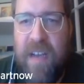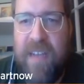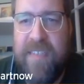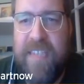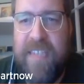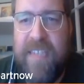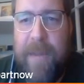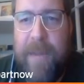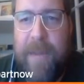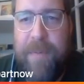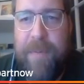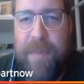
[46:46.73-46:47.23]

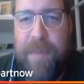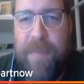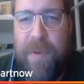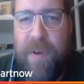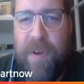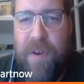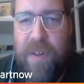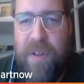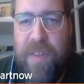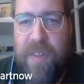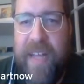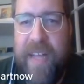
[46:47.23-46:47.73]
top of the
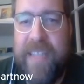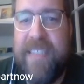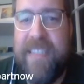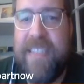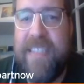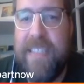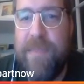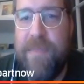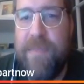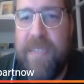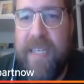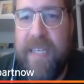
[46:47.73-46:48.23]
ball, and that
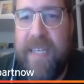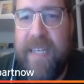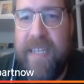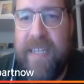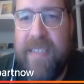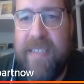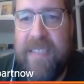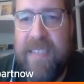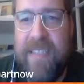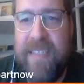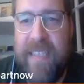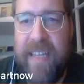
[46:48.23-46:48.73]
seems like
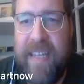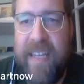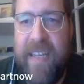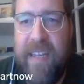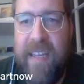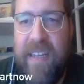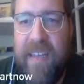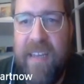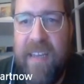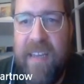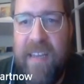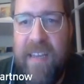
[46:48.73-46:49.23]
it's
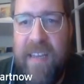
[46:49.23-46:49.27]
like